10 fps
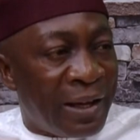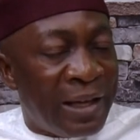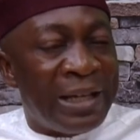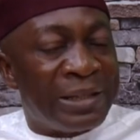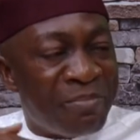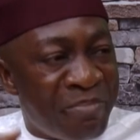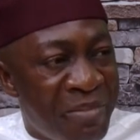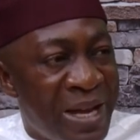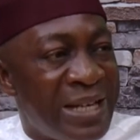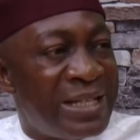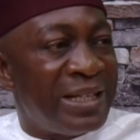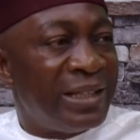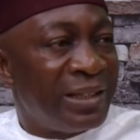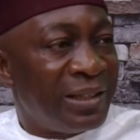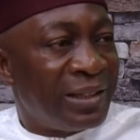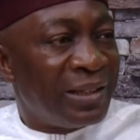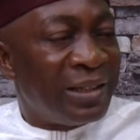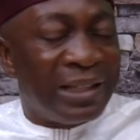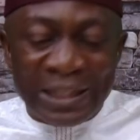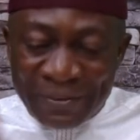it made
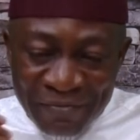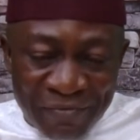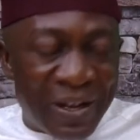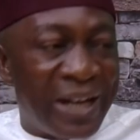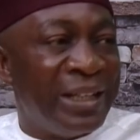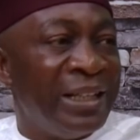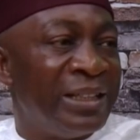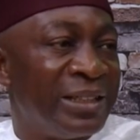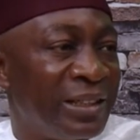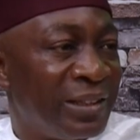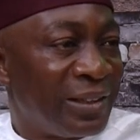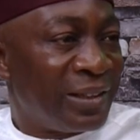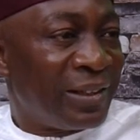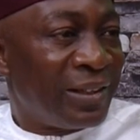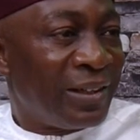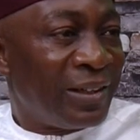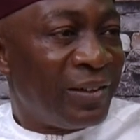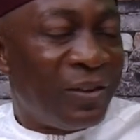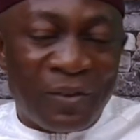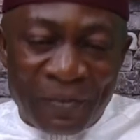it very easy
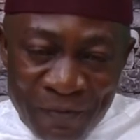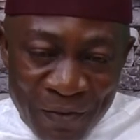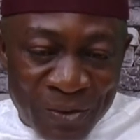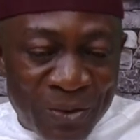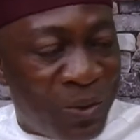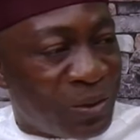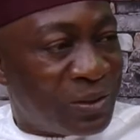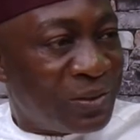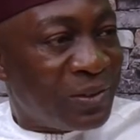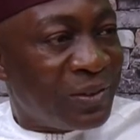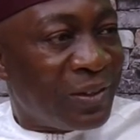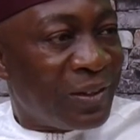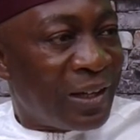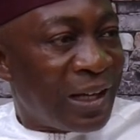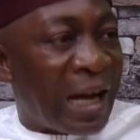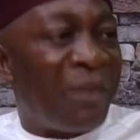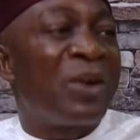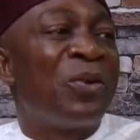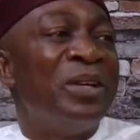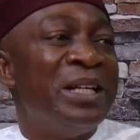for those our
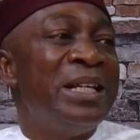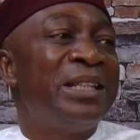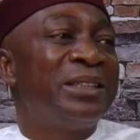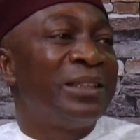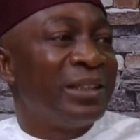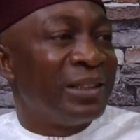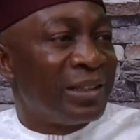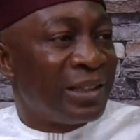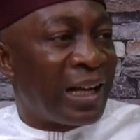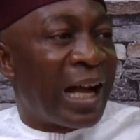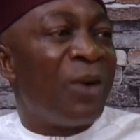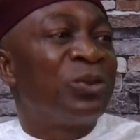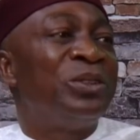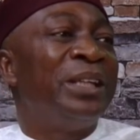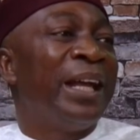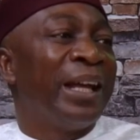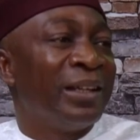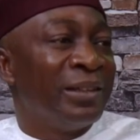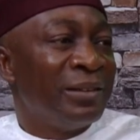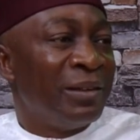colleagues out there
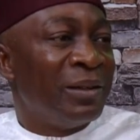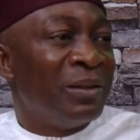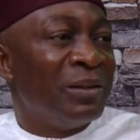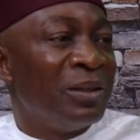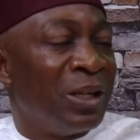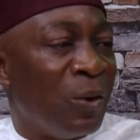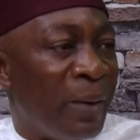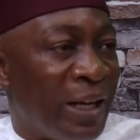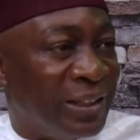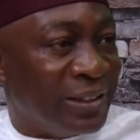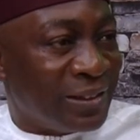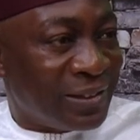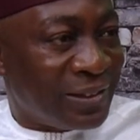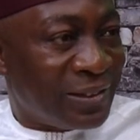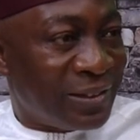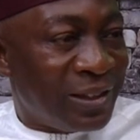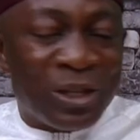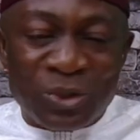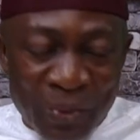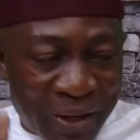globally
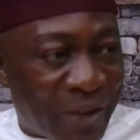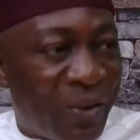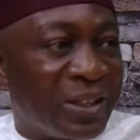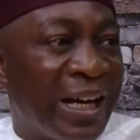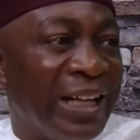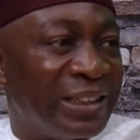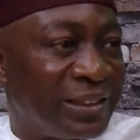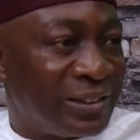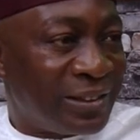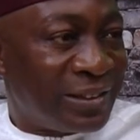to recognize